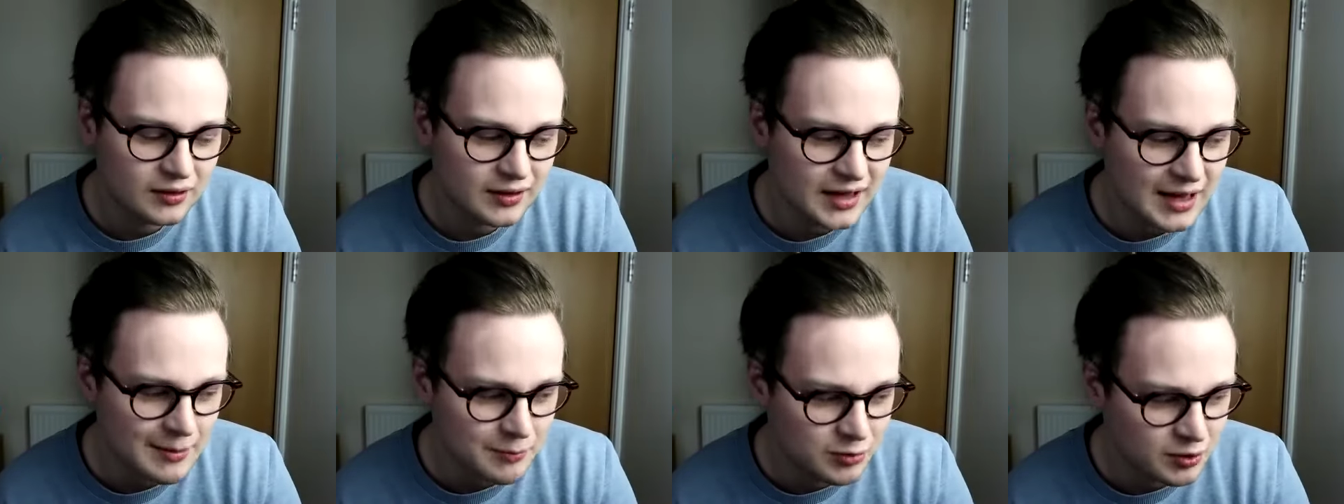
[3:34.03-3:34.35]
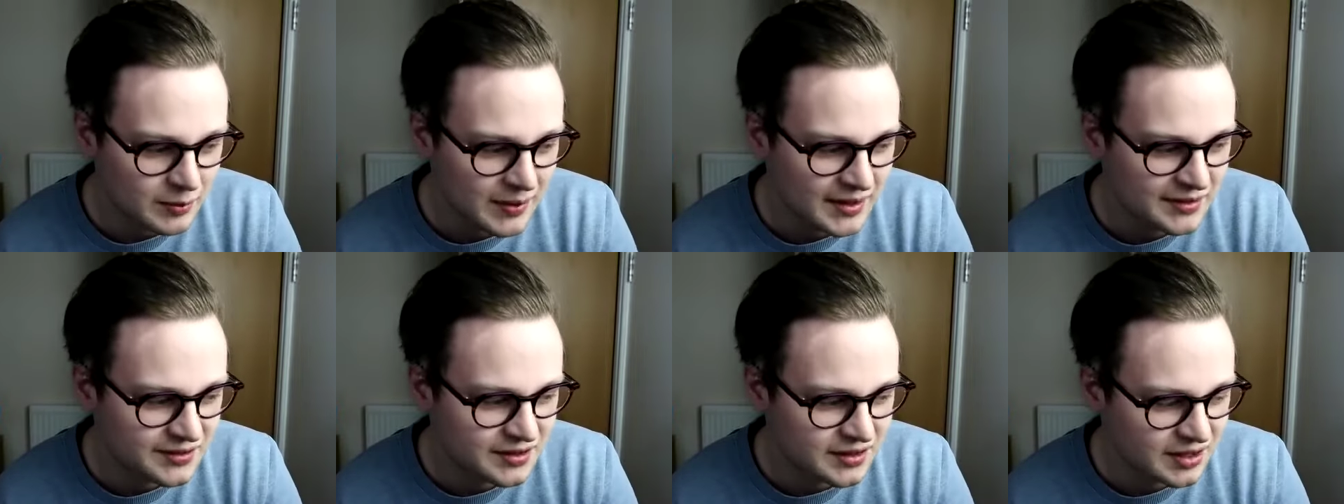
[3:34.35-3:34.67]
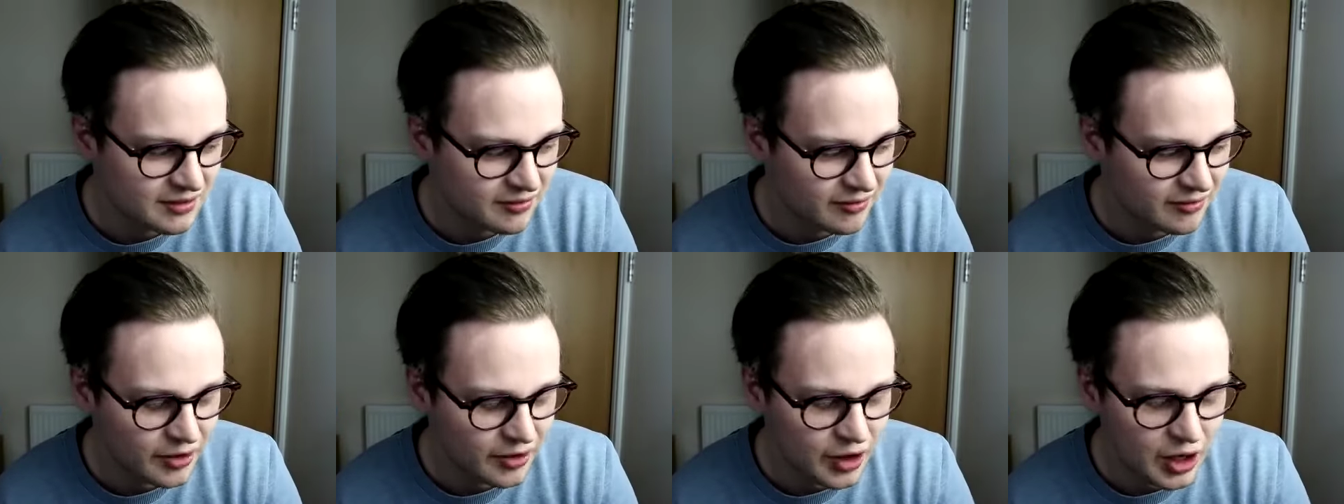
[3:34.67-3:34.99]
implemented
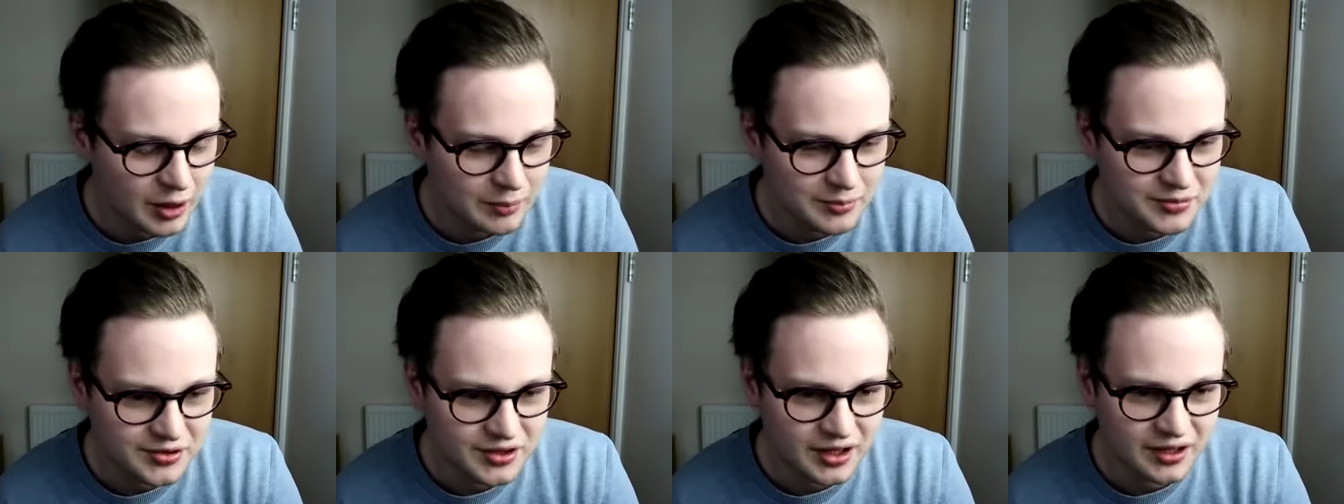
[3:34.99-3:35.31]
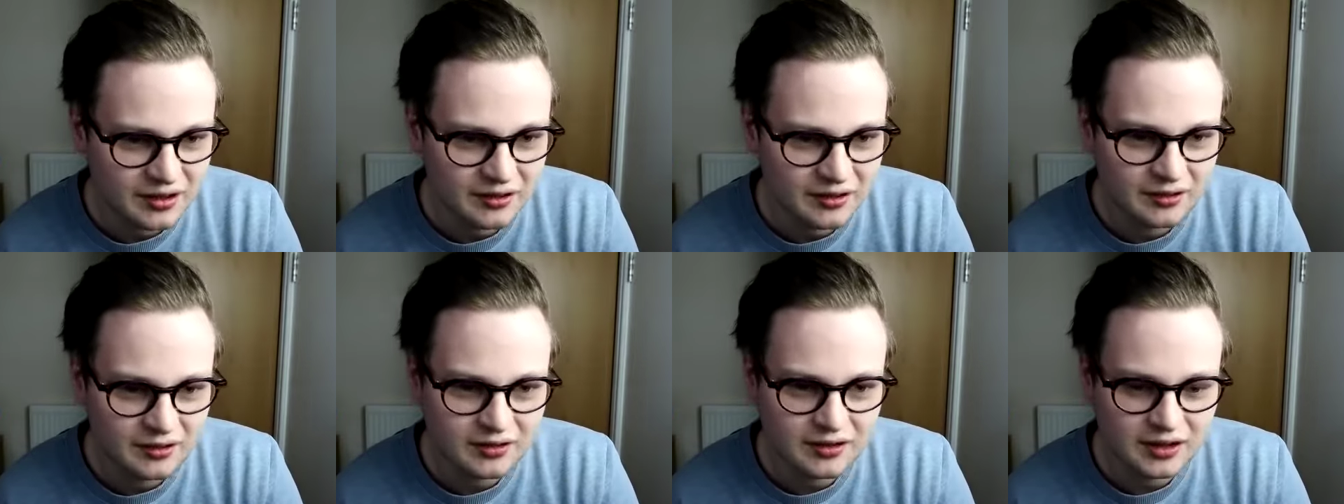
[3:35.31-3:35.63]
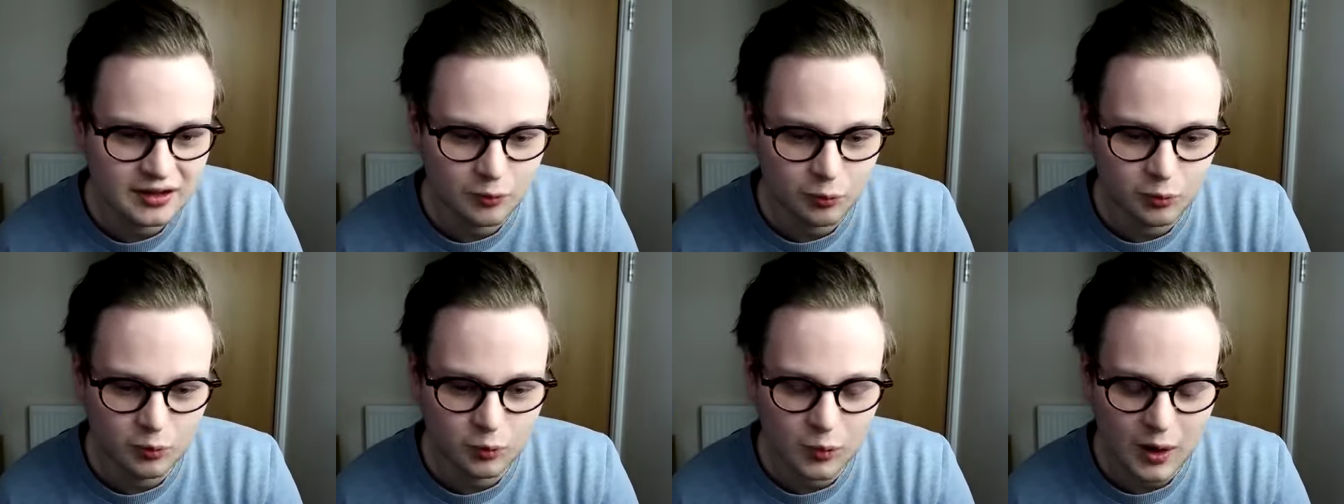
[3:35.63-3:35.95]
in firms than
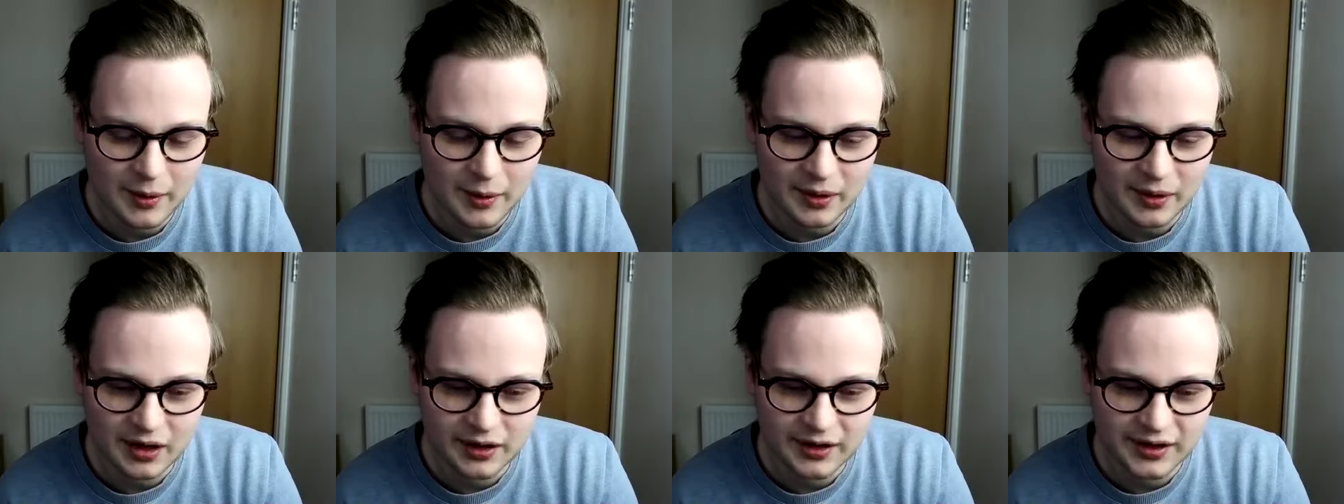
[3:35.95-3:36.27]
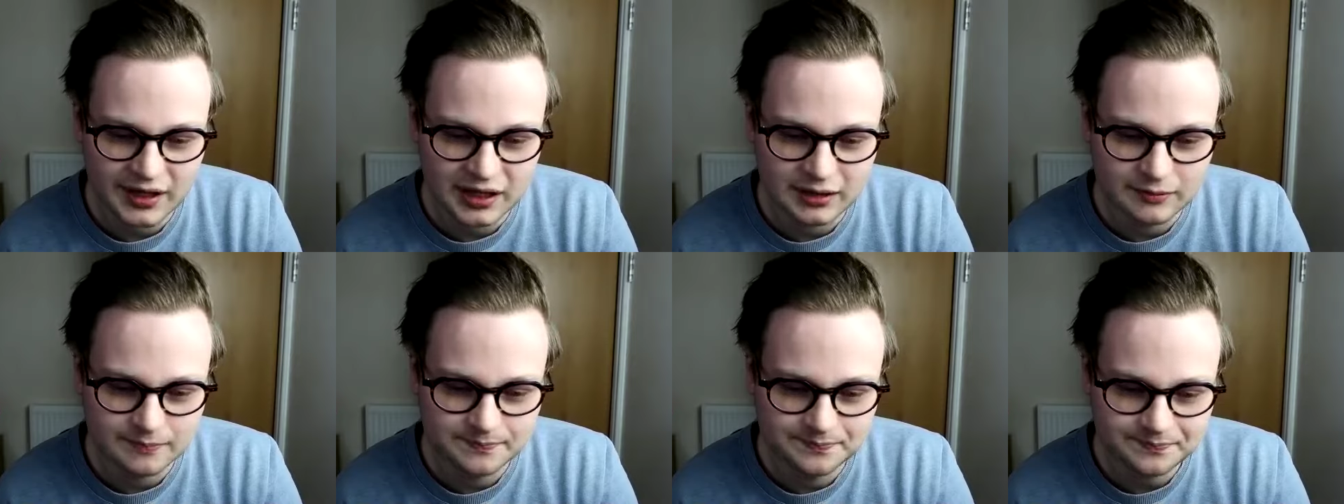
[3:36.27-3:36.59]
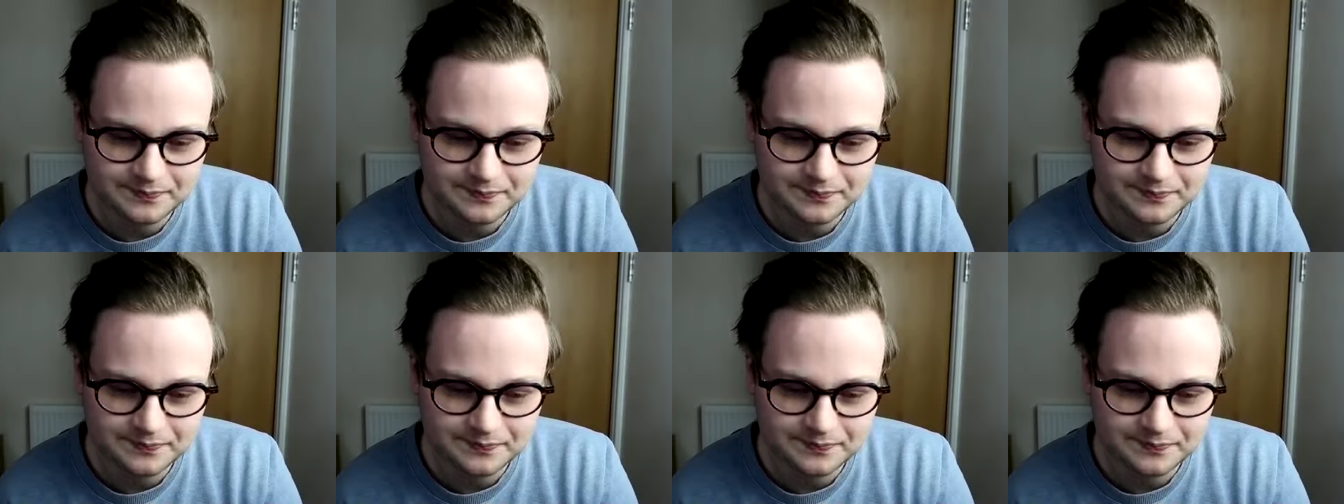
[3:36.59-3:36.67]
where we are now.